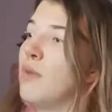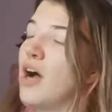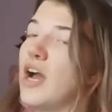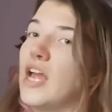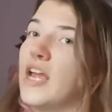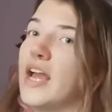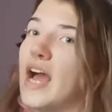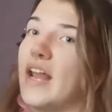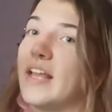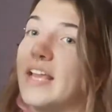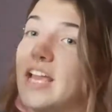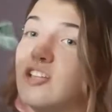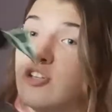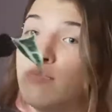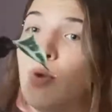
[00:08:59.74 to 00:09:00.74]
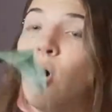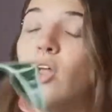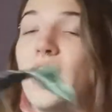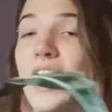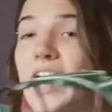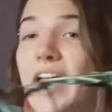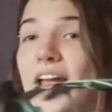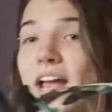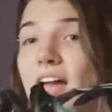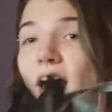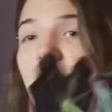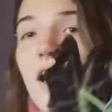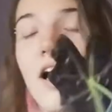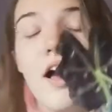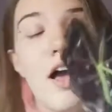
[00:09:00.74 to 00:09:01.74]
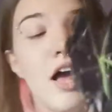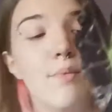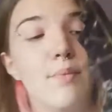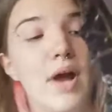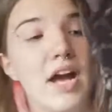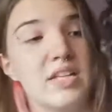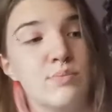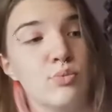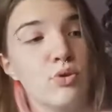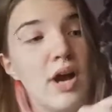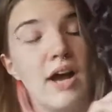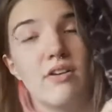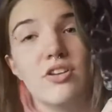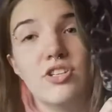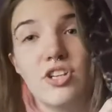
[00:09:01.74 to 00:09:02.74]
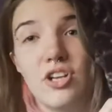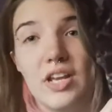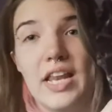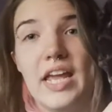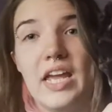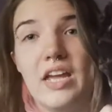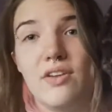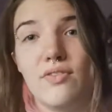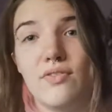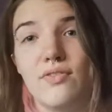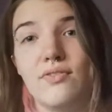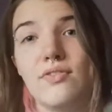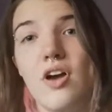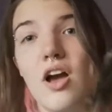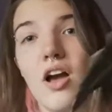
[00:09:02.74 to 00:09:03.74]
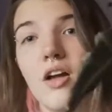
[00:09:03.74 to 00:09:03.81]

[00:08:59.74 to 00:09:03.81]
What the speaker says: my Alocasia Polly has brought out a new leaf,